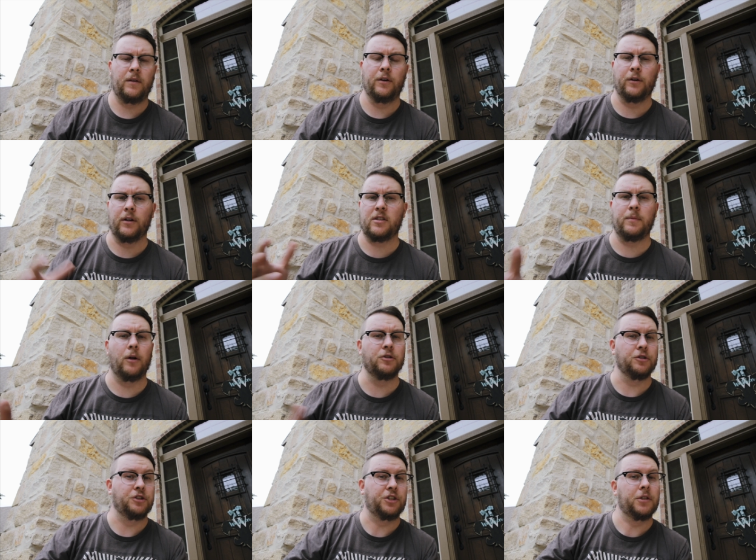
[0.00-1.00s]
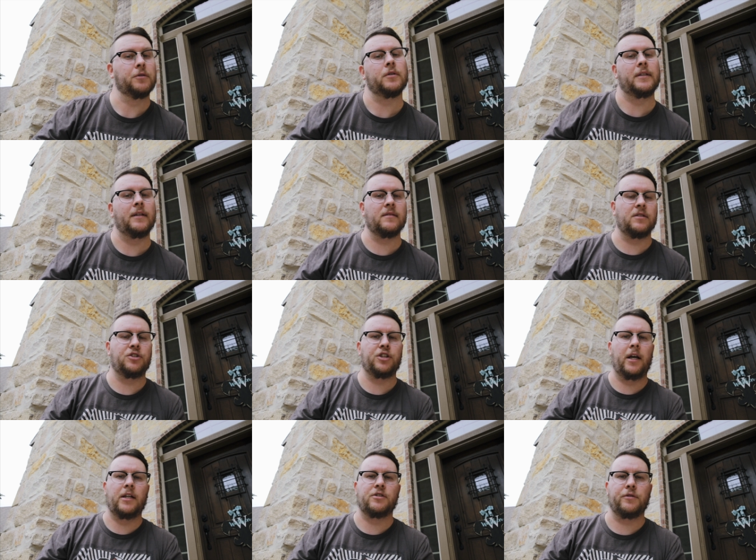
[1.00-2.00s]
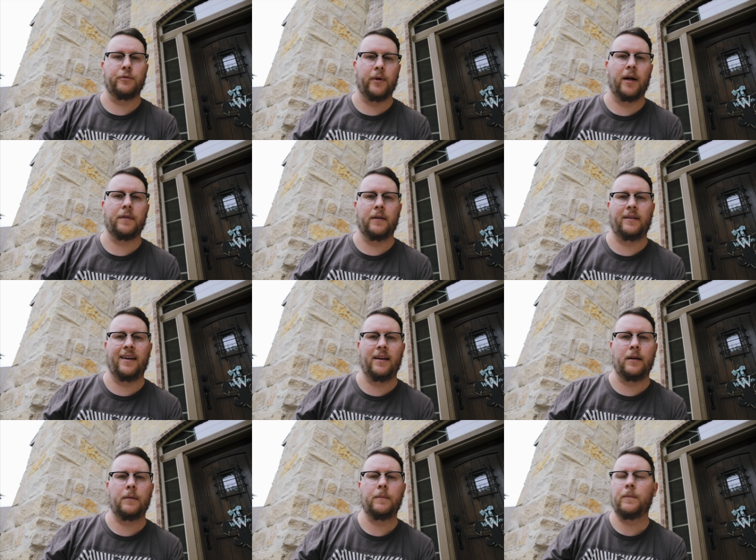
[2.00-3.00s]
Your exposure generally doesn't change throughout the day.